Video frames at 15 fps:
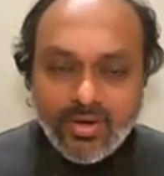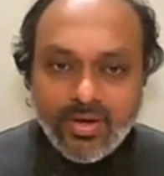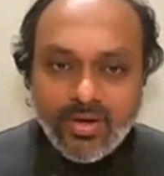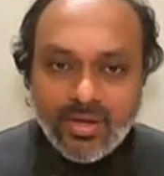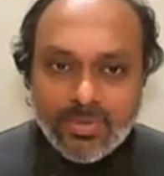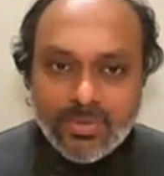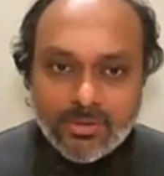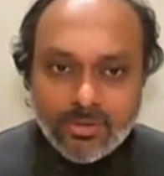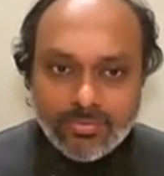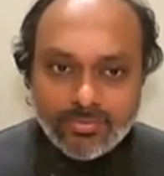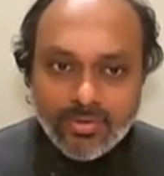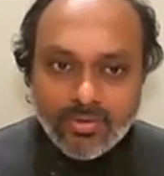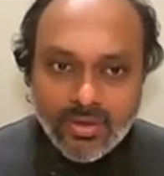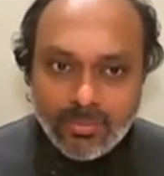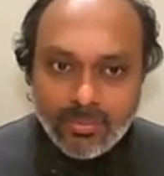80% of
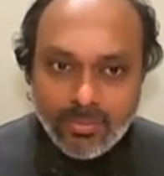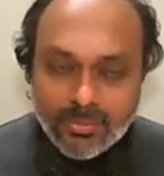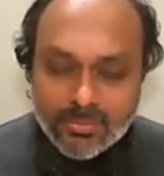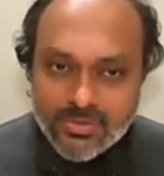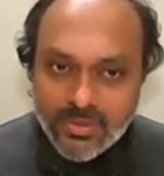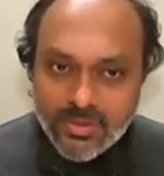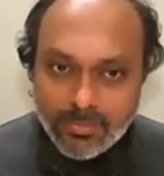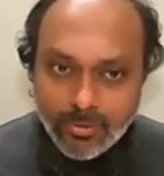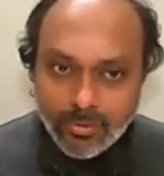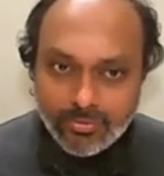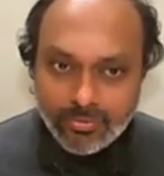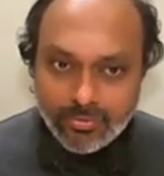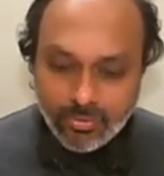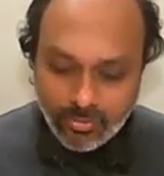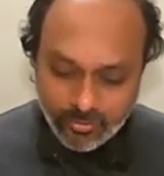13 becomes
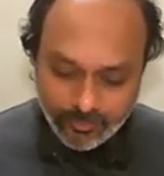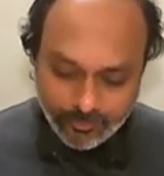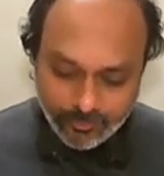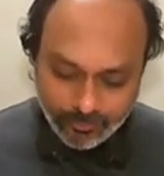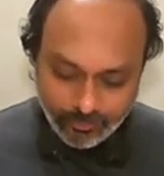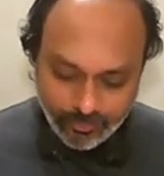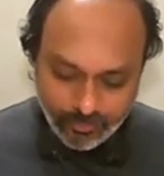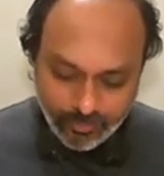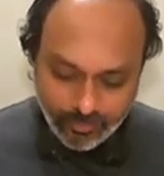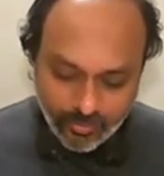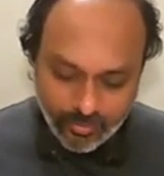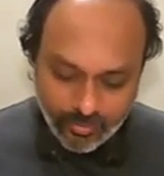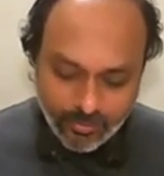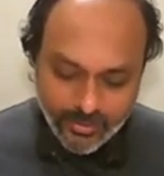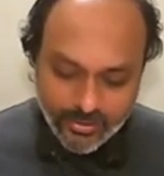10.4
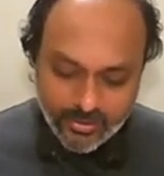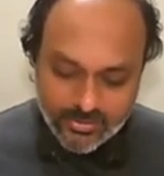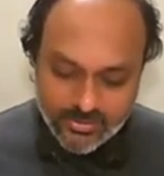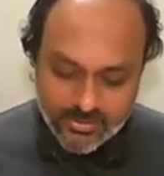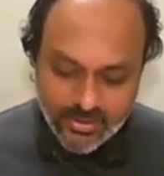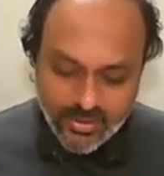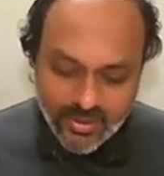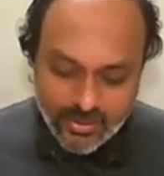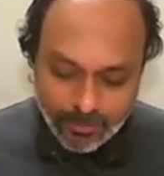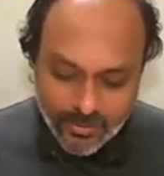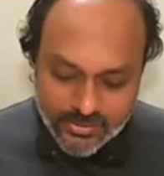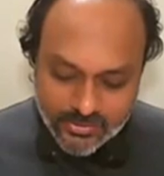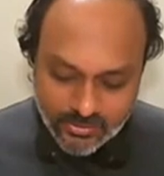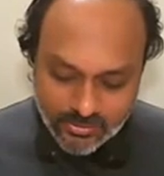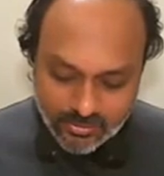minus
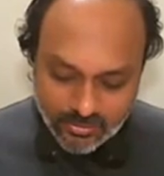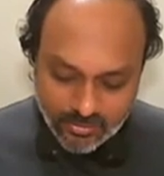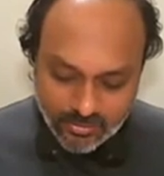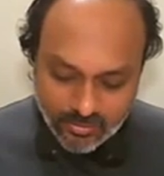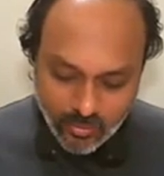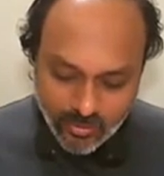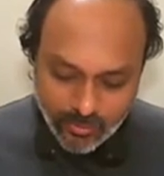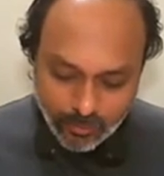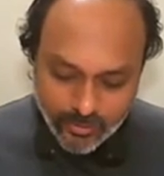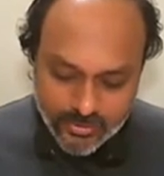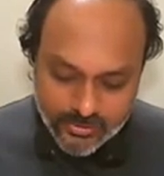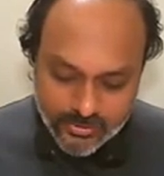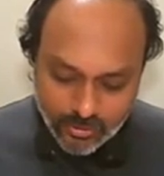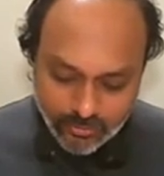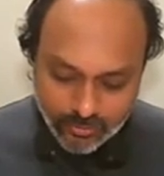8%,
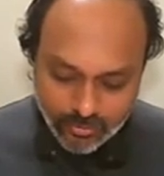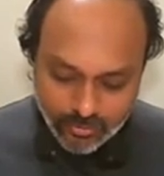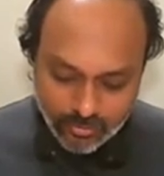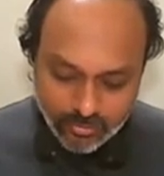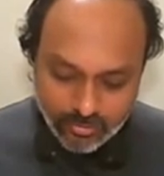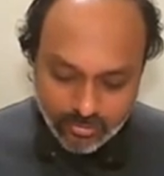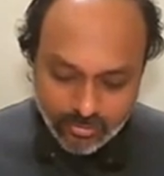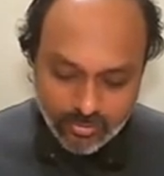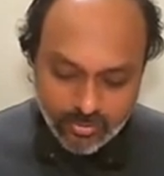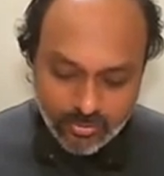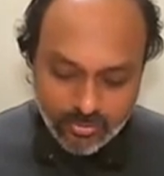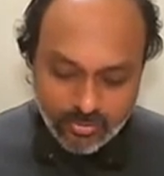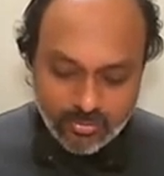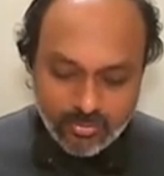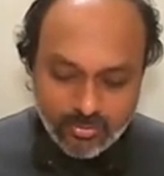1.04.
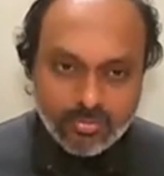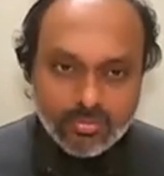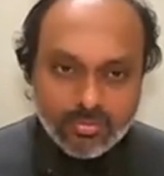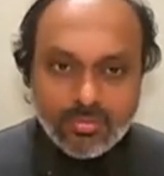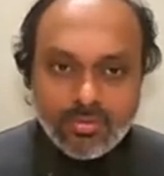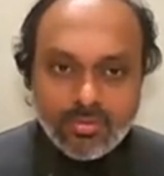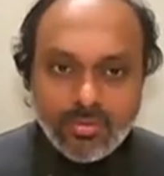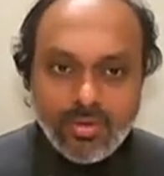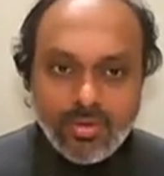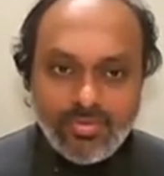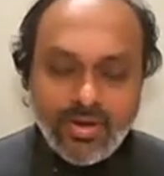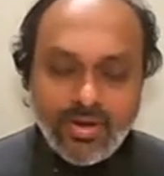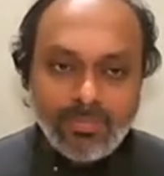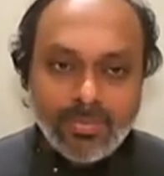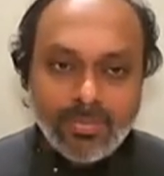If
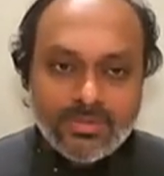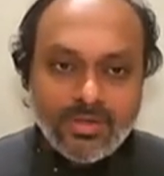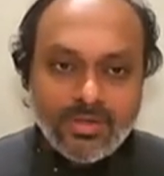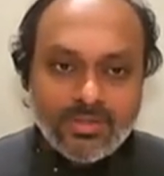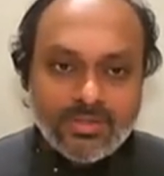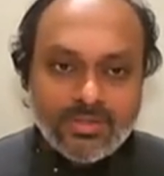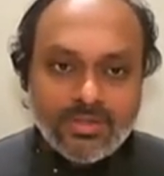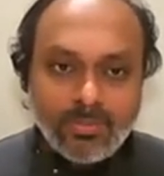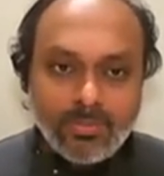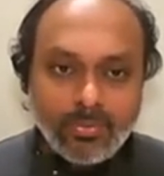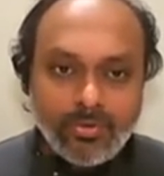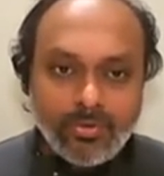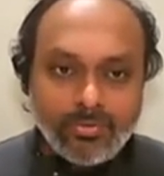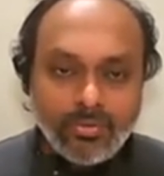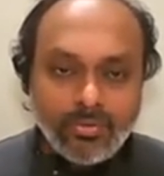80% is
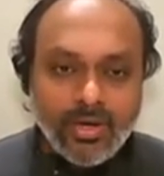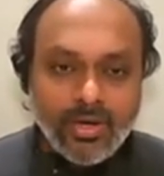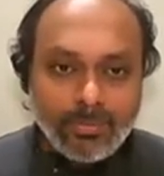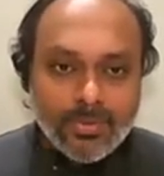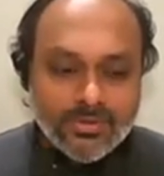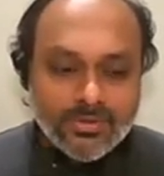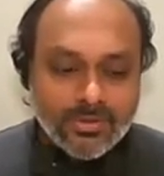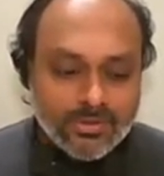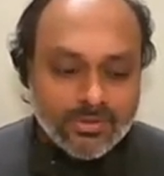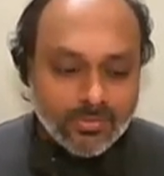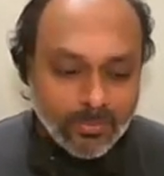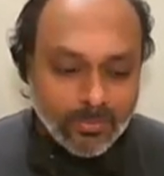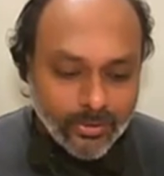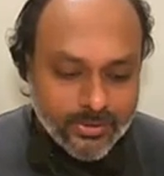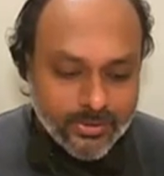10.4, 8% is
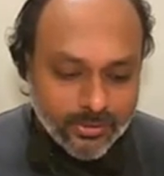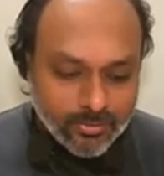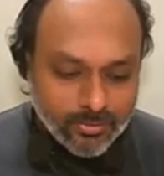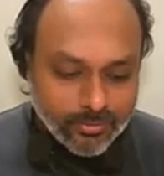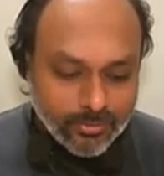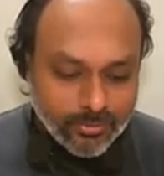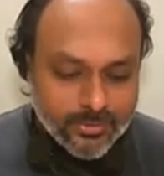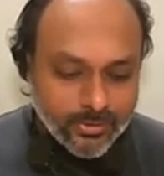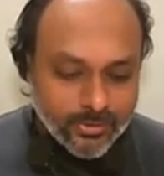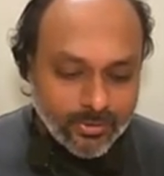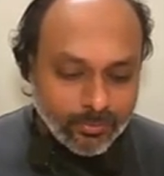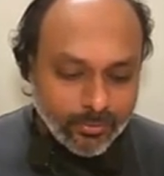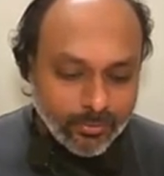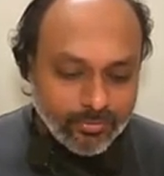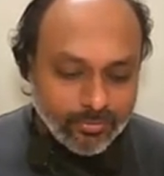1.04. So
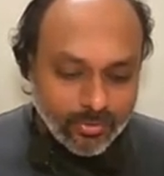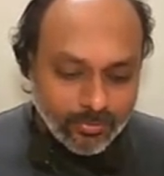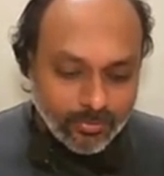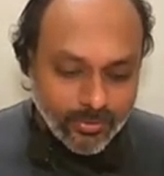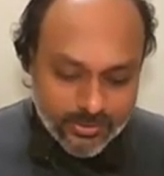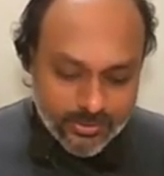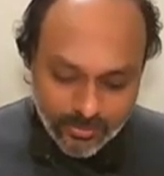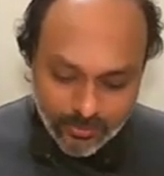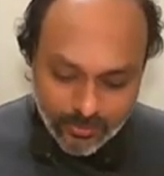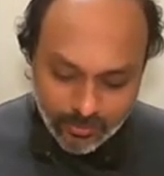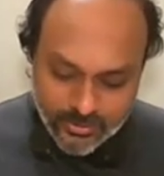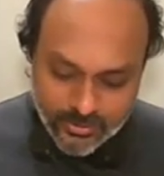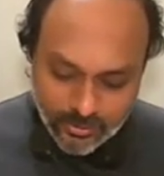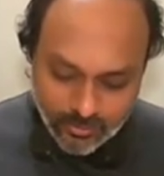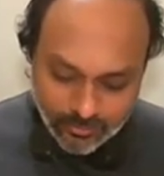10.4 minus
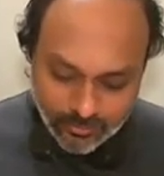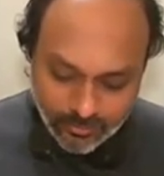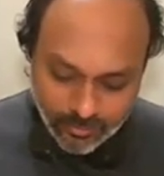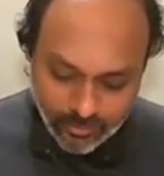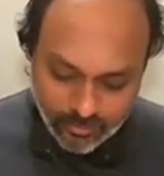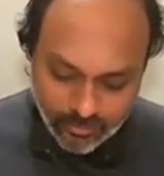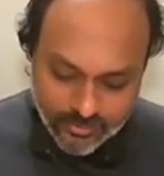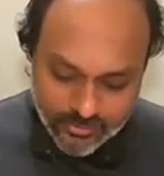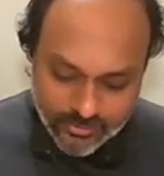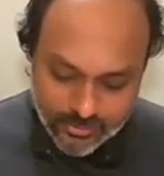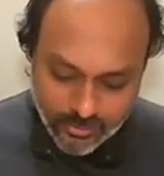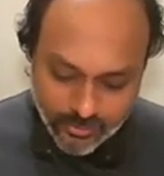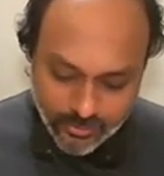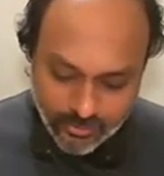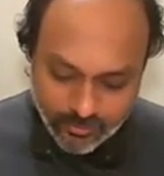1.04, this is
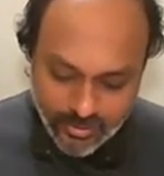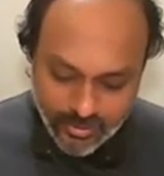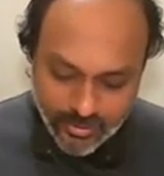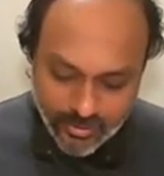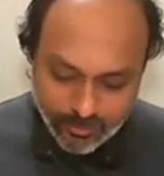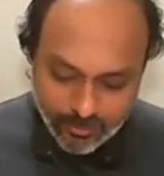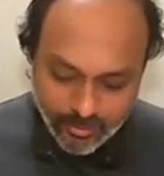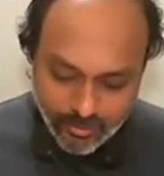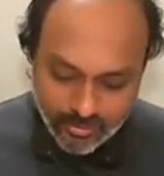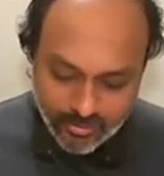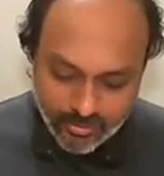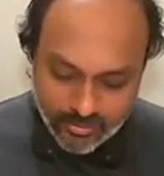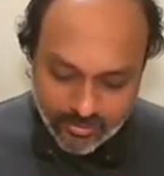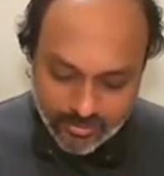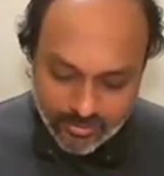going to be
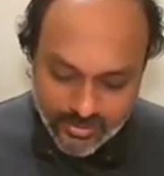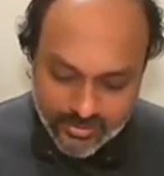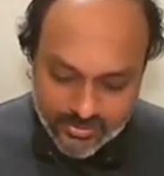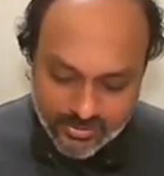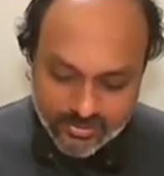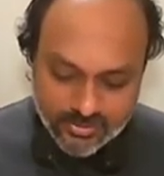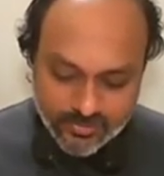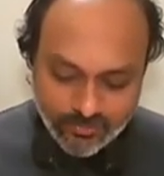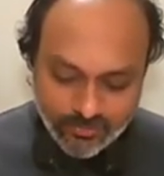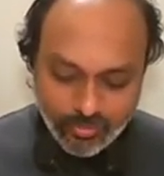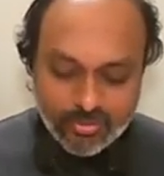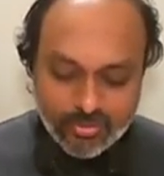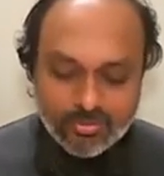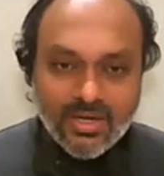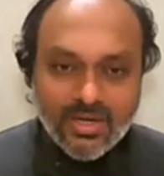9.36.
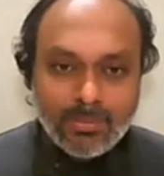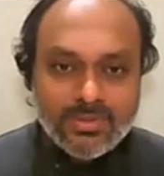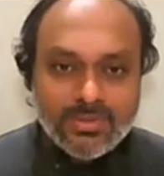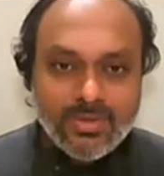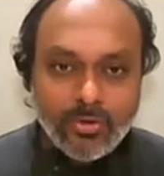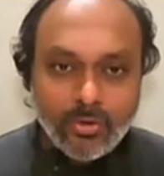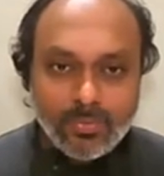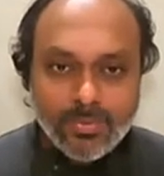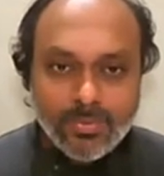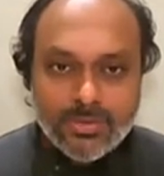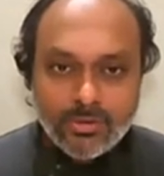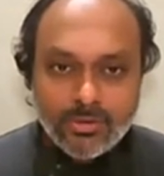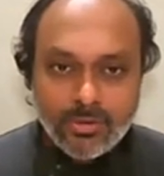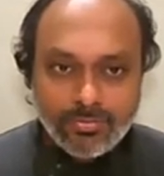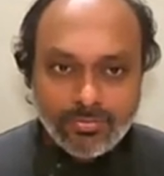That will be
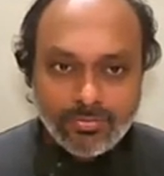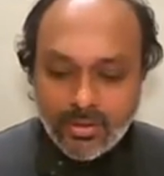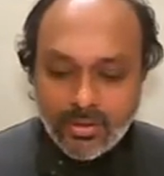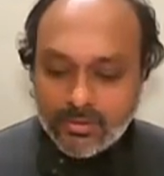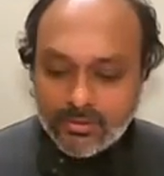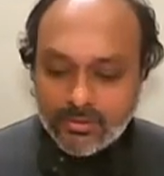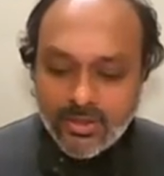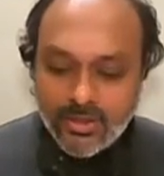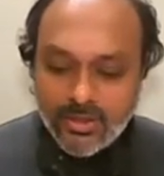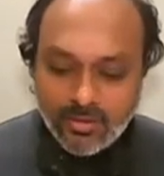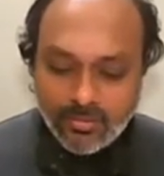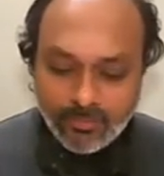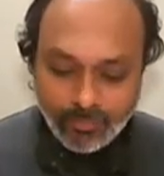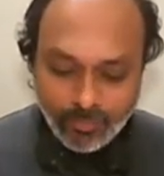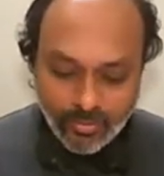72% of 13.
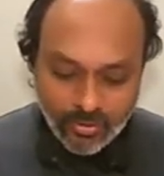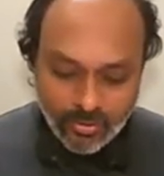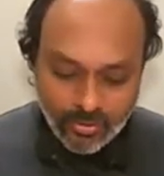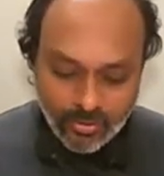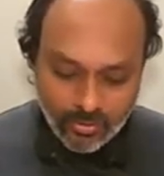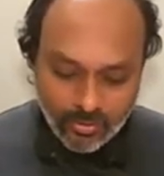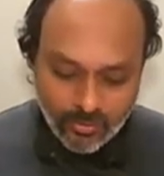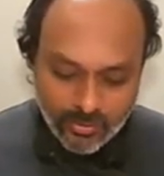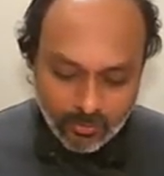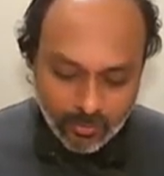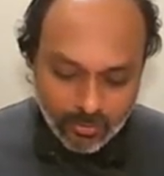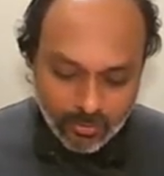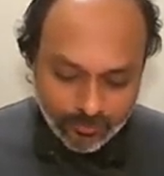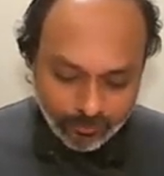One more.